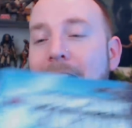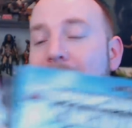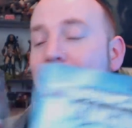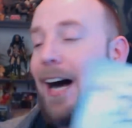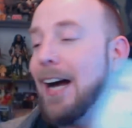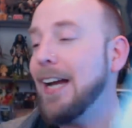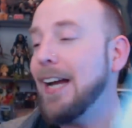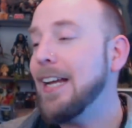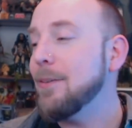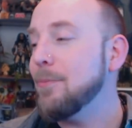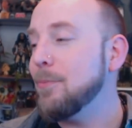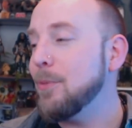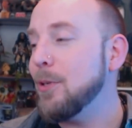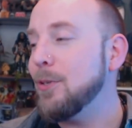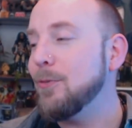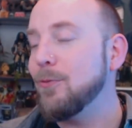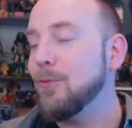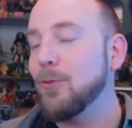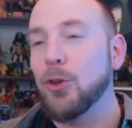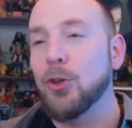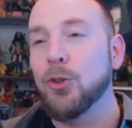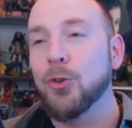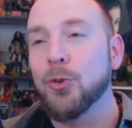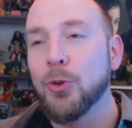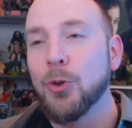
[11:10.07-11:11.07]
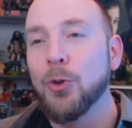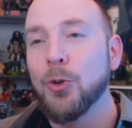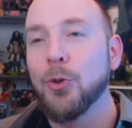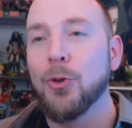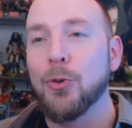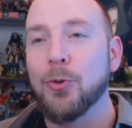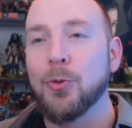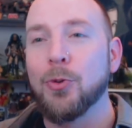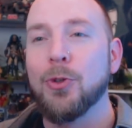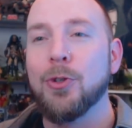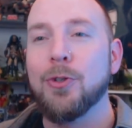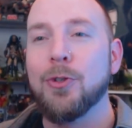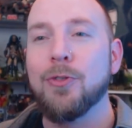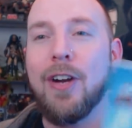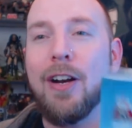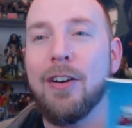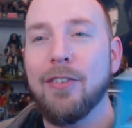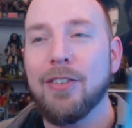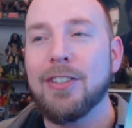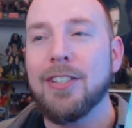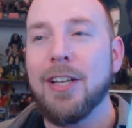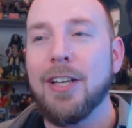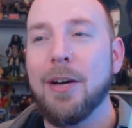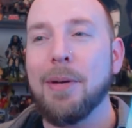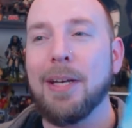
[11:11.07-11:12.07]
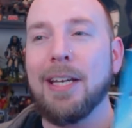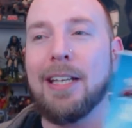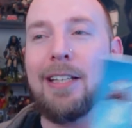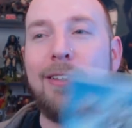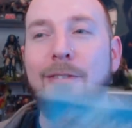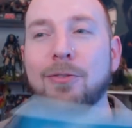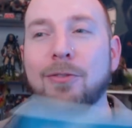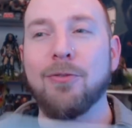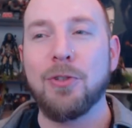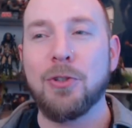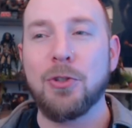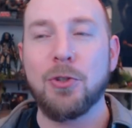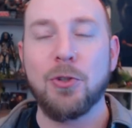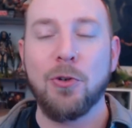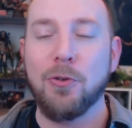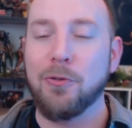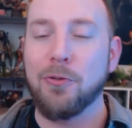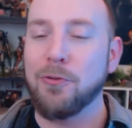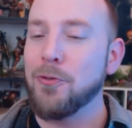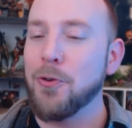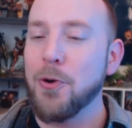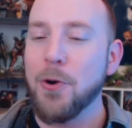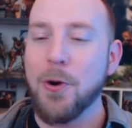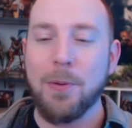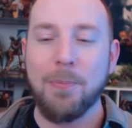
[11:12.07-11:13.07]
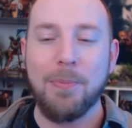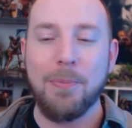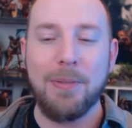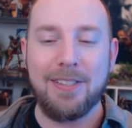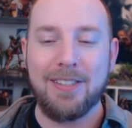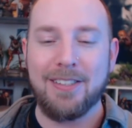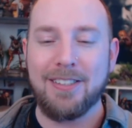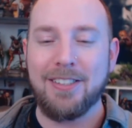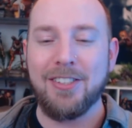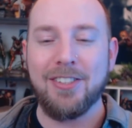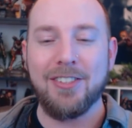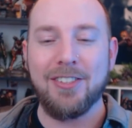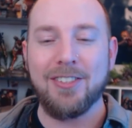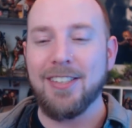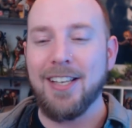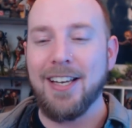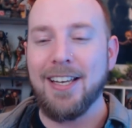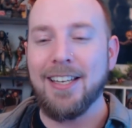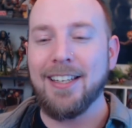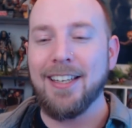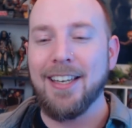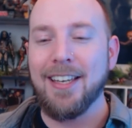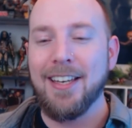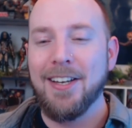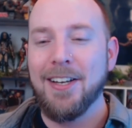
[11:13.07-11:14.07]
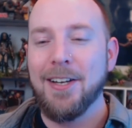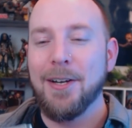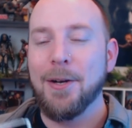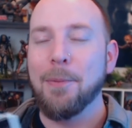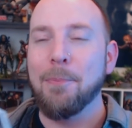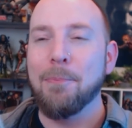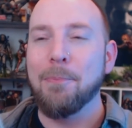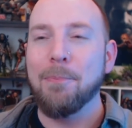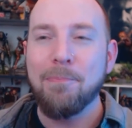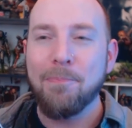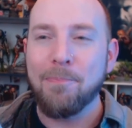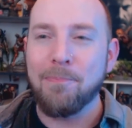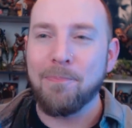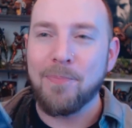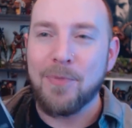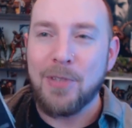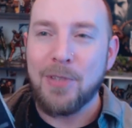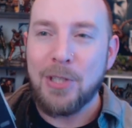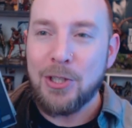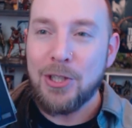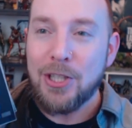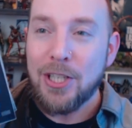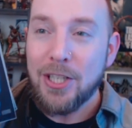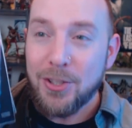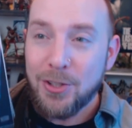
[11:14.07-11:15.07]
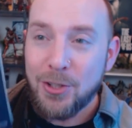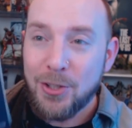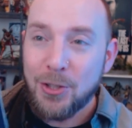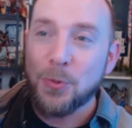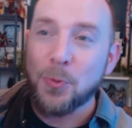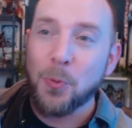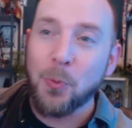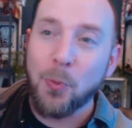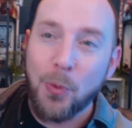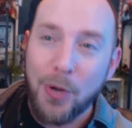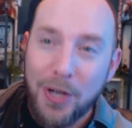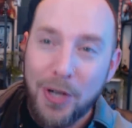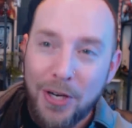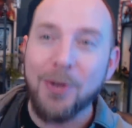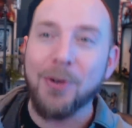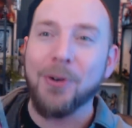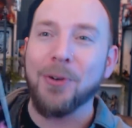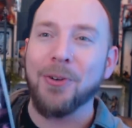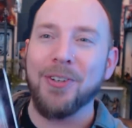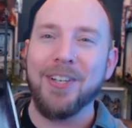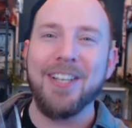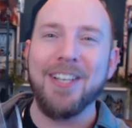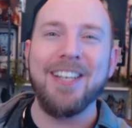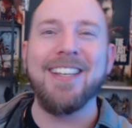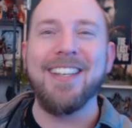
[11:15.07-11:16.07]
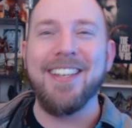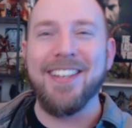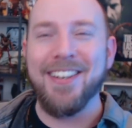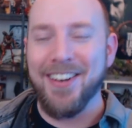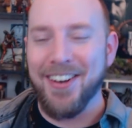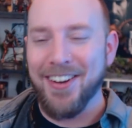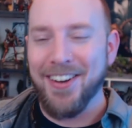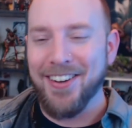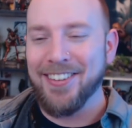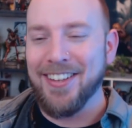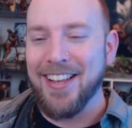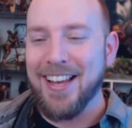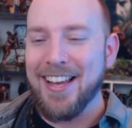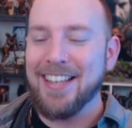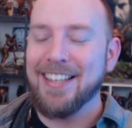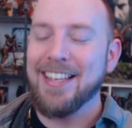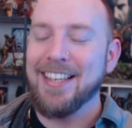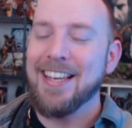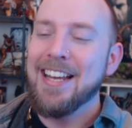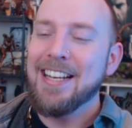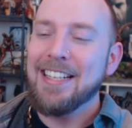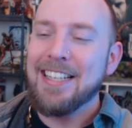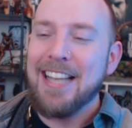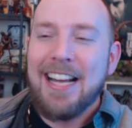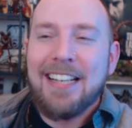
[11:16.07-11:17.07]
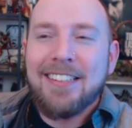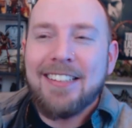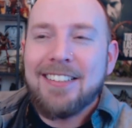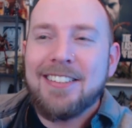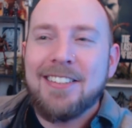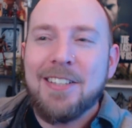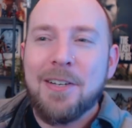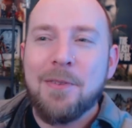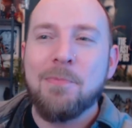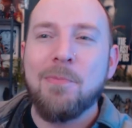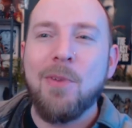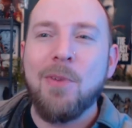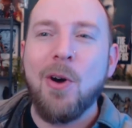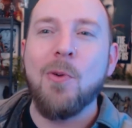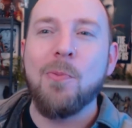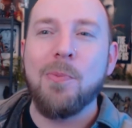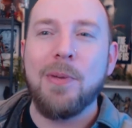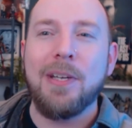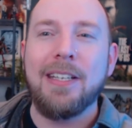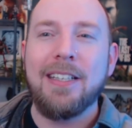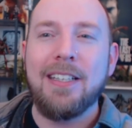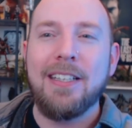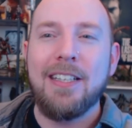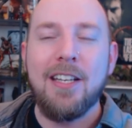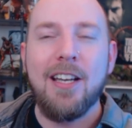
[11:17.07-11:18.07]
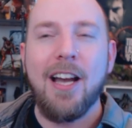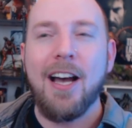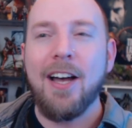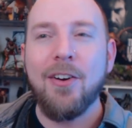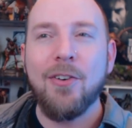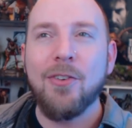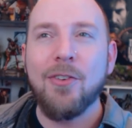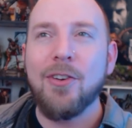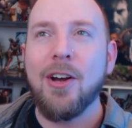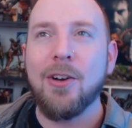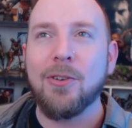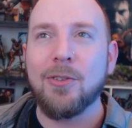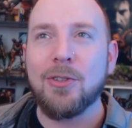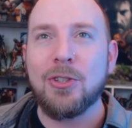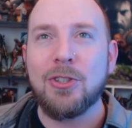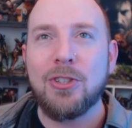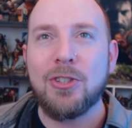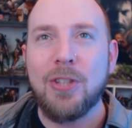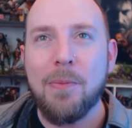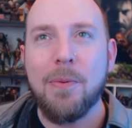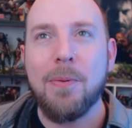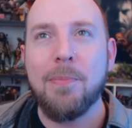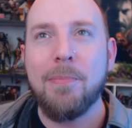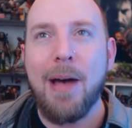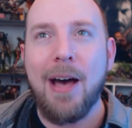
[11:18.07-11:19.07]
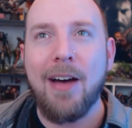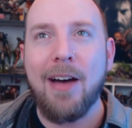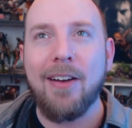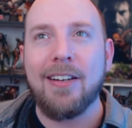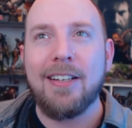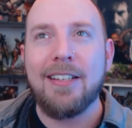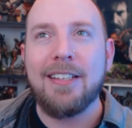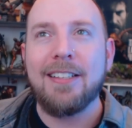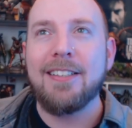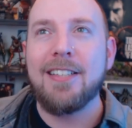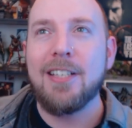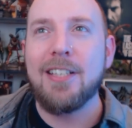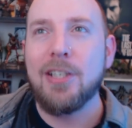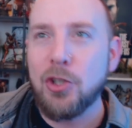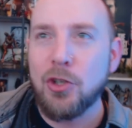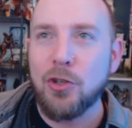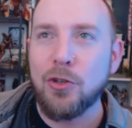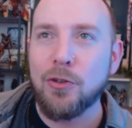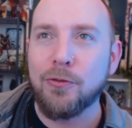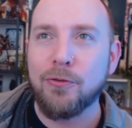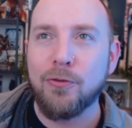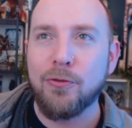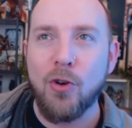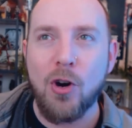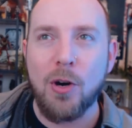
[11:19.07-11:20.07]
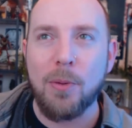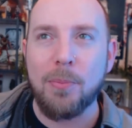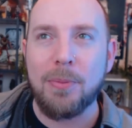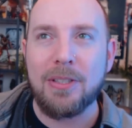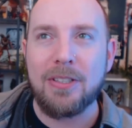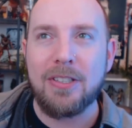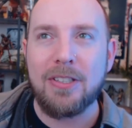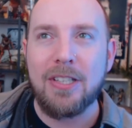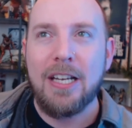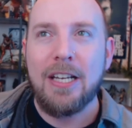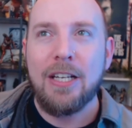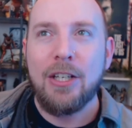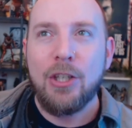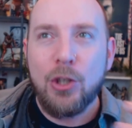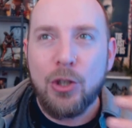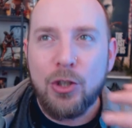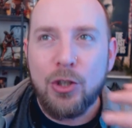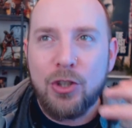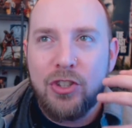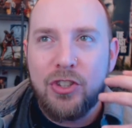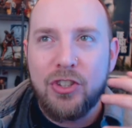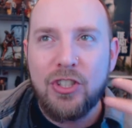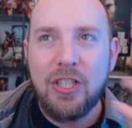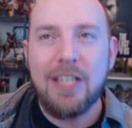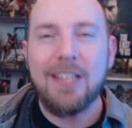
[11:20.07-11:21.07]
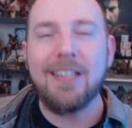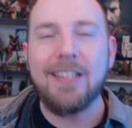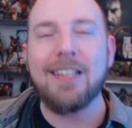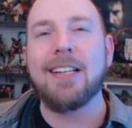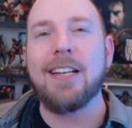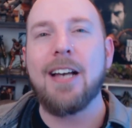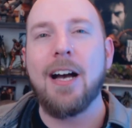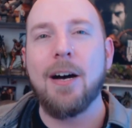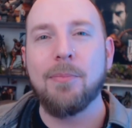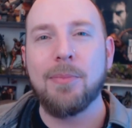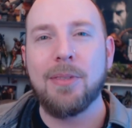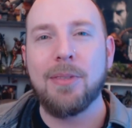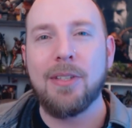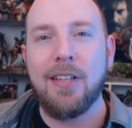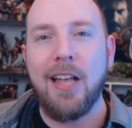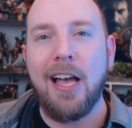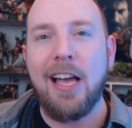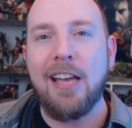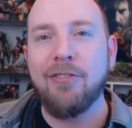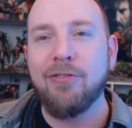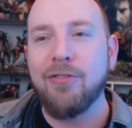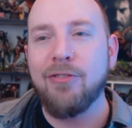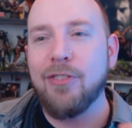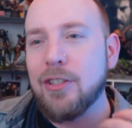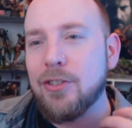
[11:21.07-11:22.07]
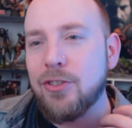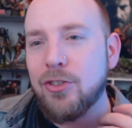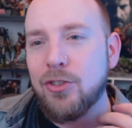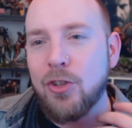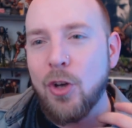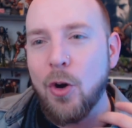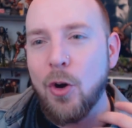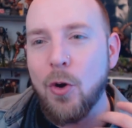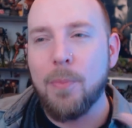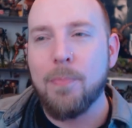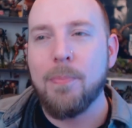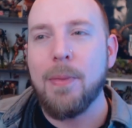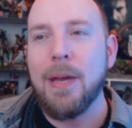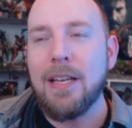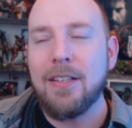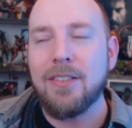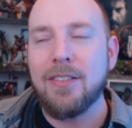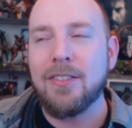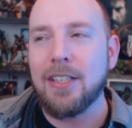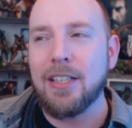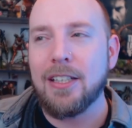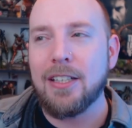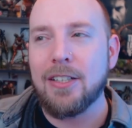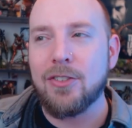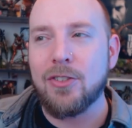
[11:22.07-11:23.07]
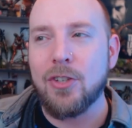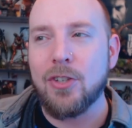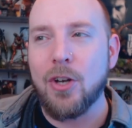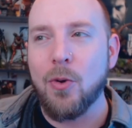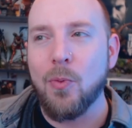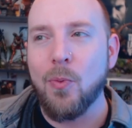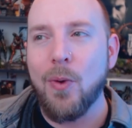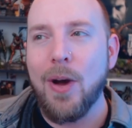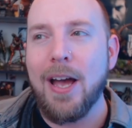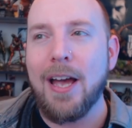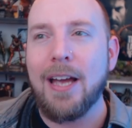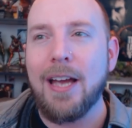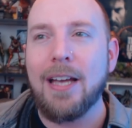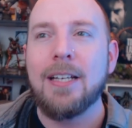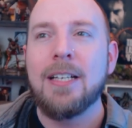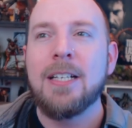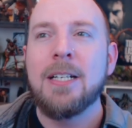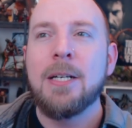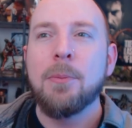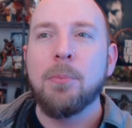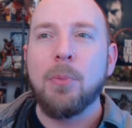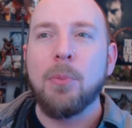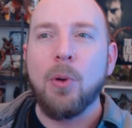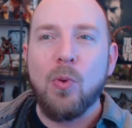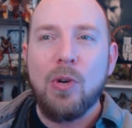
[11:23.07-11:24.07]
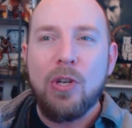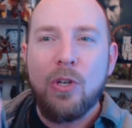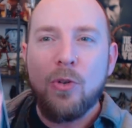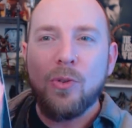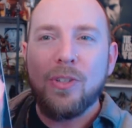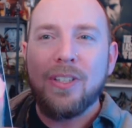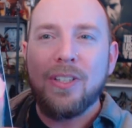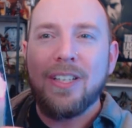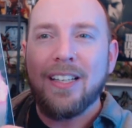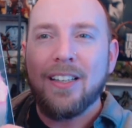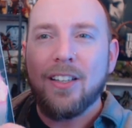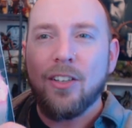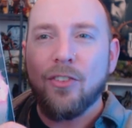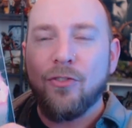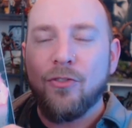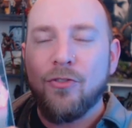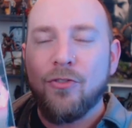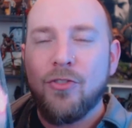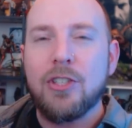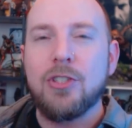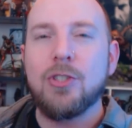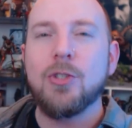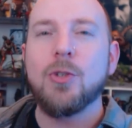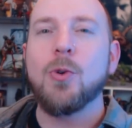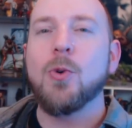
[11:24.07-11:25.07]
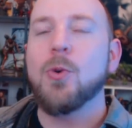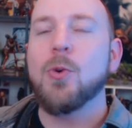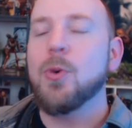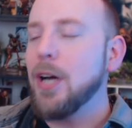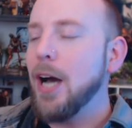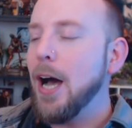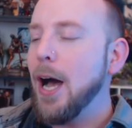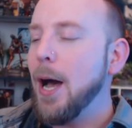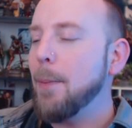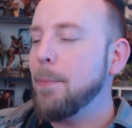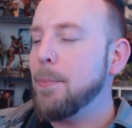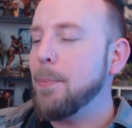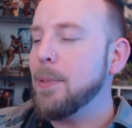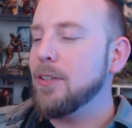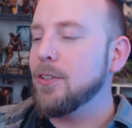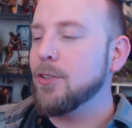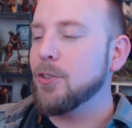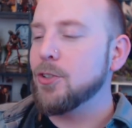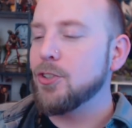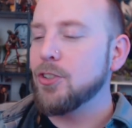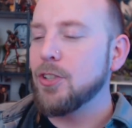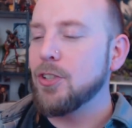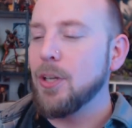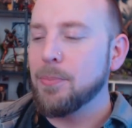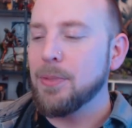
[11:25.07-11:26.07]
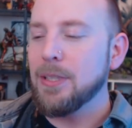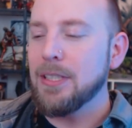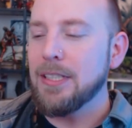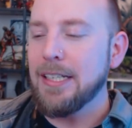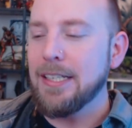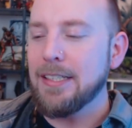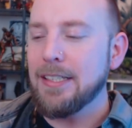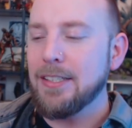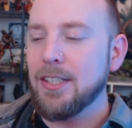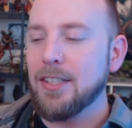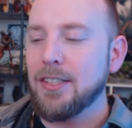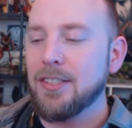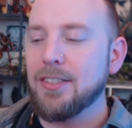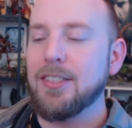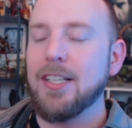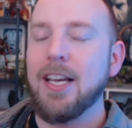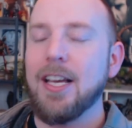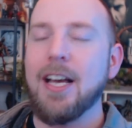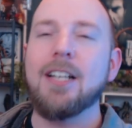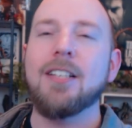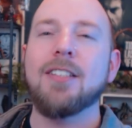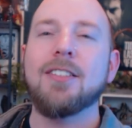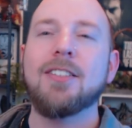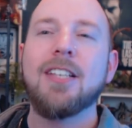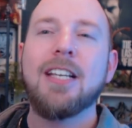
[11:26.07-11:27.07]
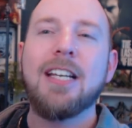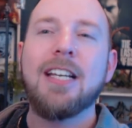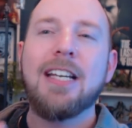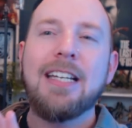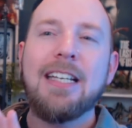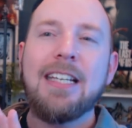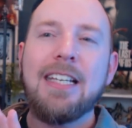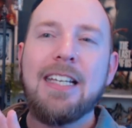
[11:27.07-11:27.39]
I am through the roof every time I get the physical form. It's just like this is real you know like that's the moment i don't know there's something about it in a digital form it's you're seeing it come to life and it's so amazing in its own way but when you get the physical copy there's something that just says